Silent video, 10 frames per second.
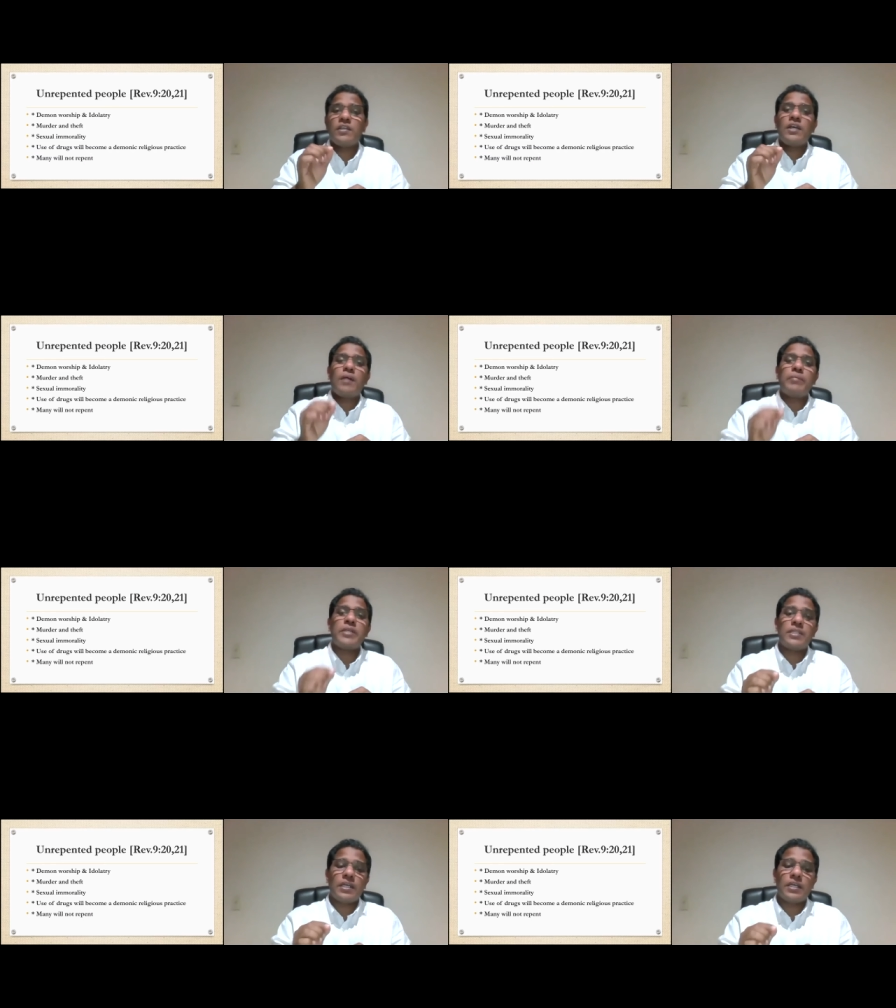I
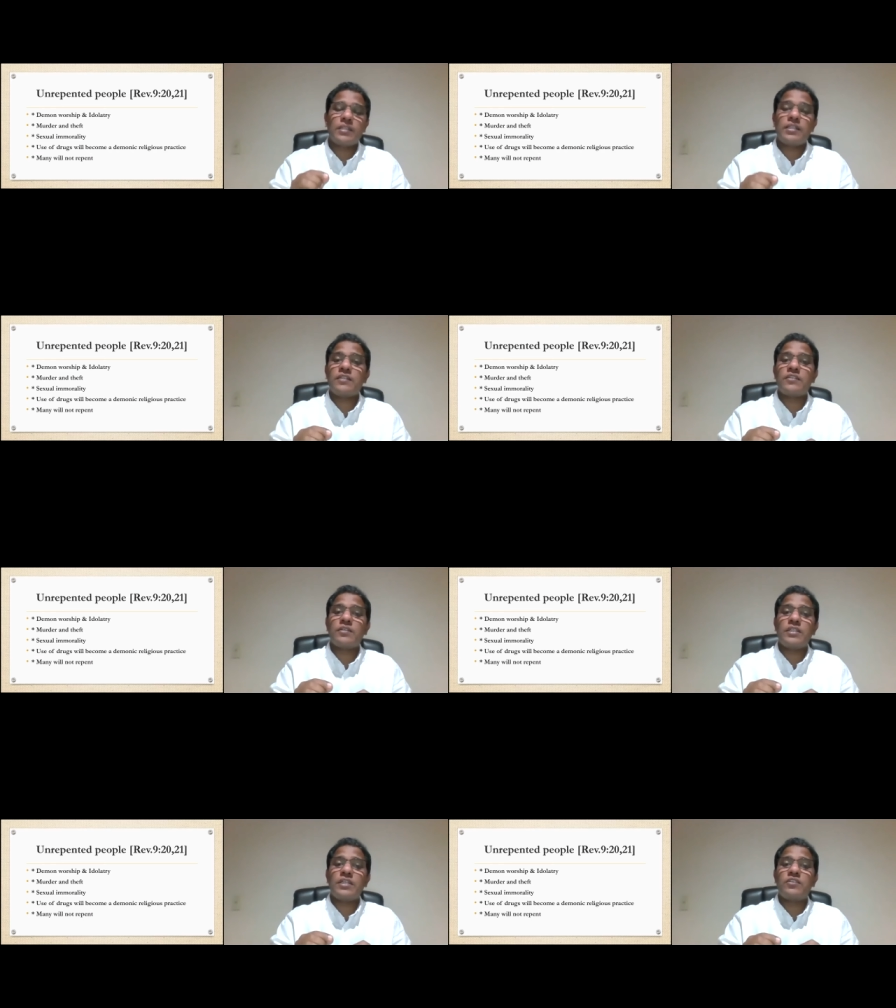mean, uh, there, is a,
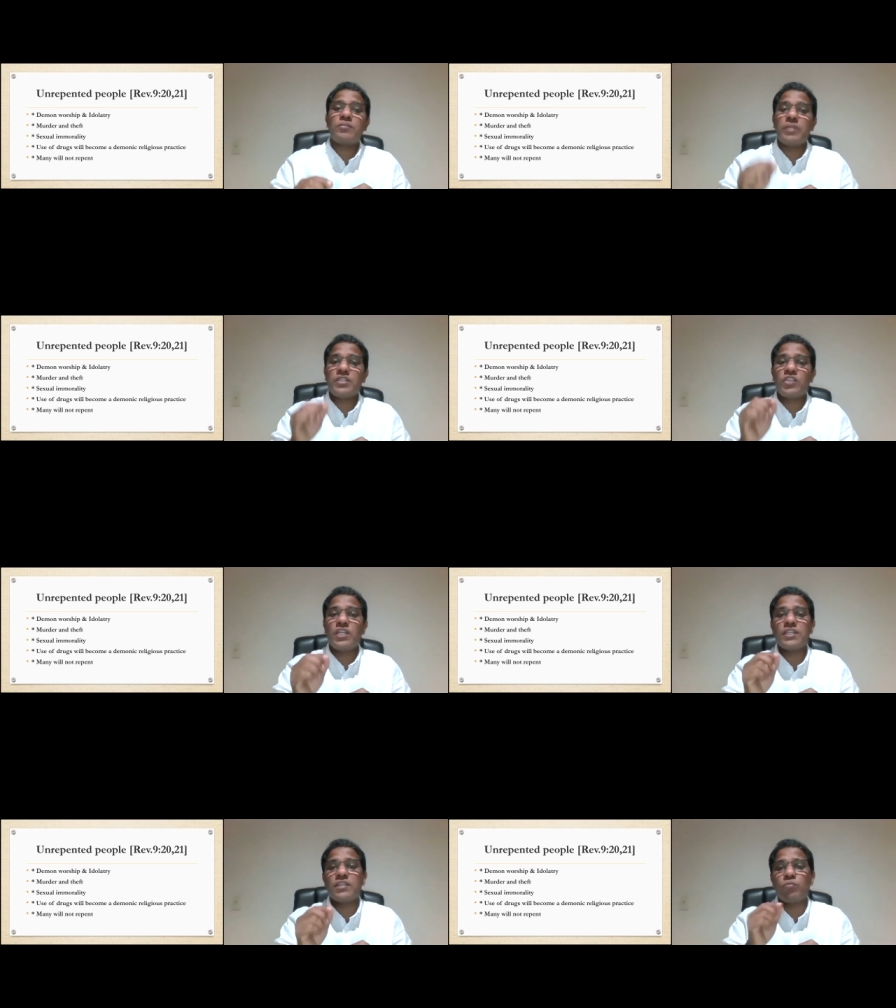there is
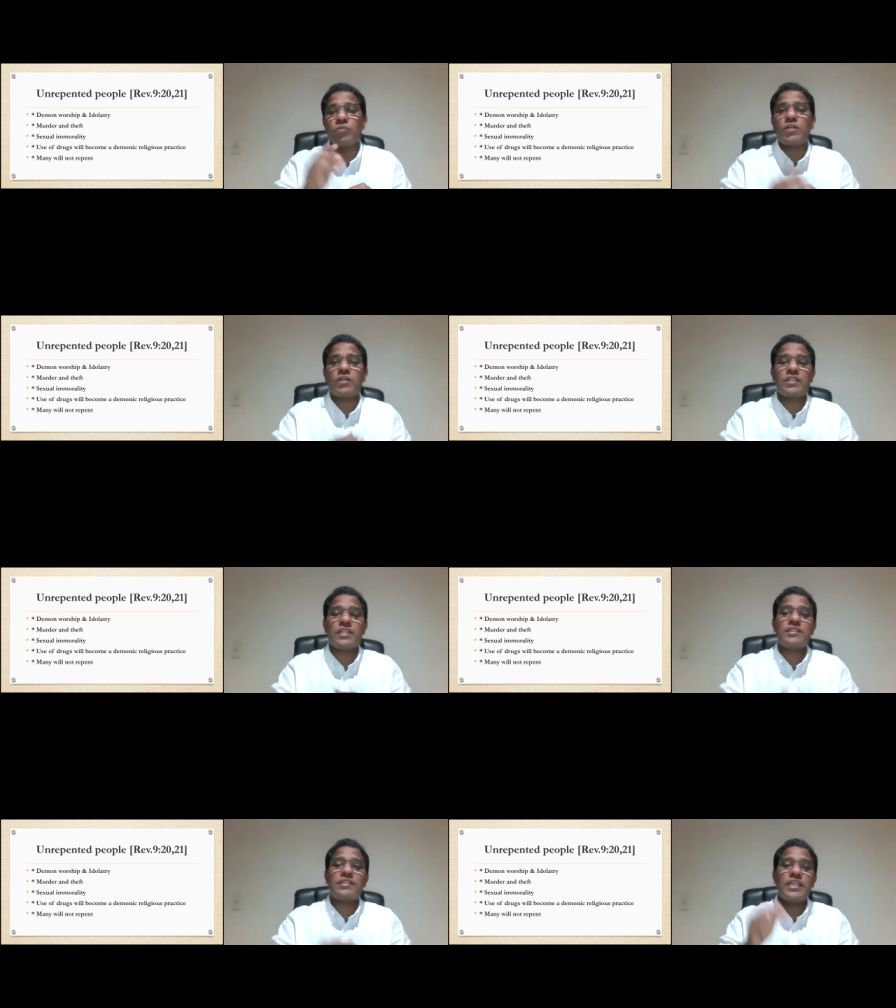mentioning the word that
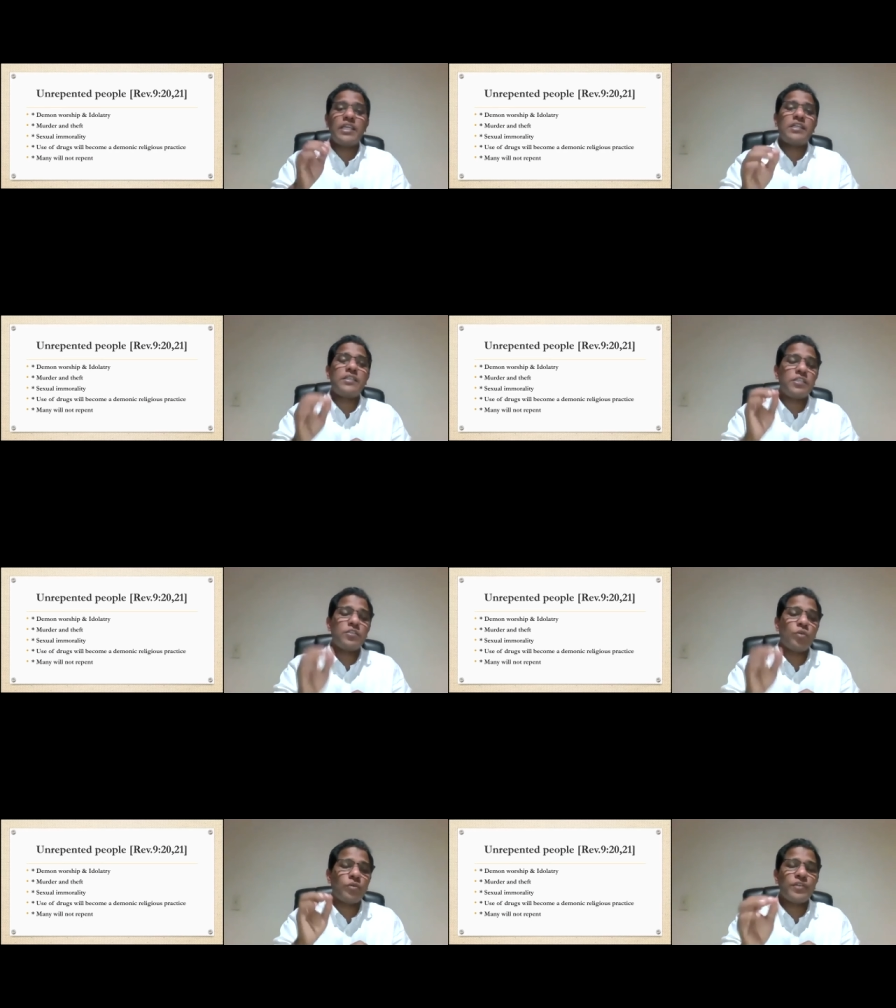they did
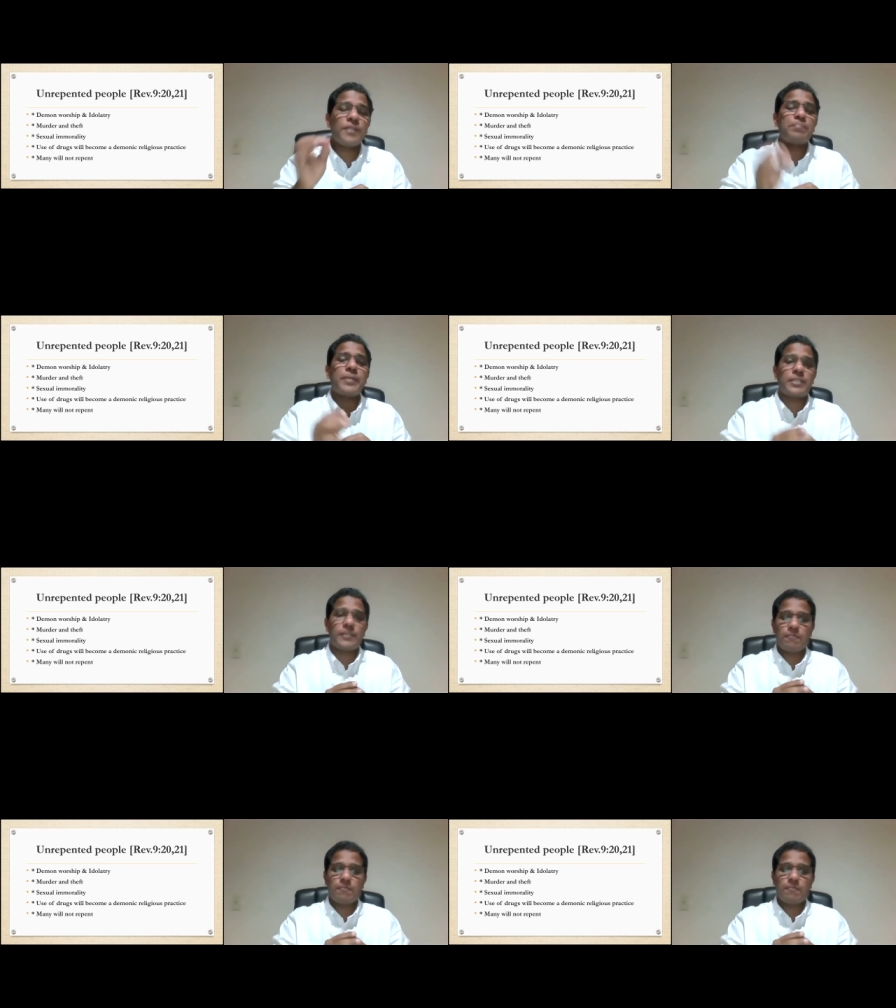not repent.